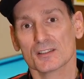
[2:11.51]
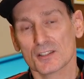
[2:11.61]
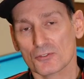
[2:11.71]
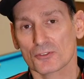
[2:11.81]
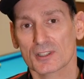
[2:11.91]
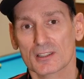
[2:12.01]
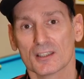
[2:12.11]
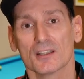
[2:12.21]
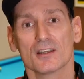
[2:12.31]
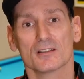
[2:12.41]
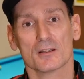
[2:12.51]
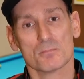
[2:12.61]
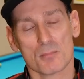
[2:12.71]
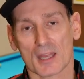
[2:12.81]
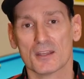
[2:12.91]
differently
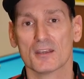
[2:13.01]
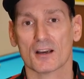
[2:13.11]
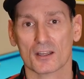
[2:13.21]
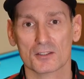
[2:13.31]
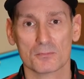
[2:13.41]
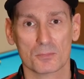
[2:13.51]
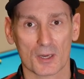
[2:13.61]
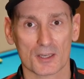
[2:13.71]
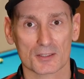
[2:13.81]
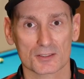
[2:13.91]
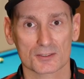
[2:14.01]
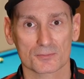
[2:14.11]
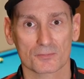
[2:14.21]
than many other players.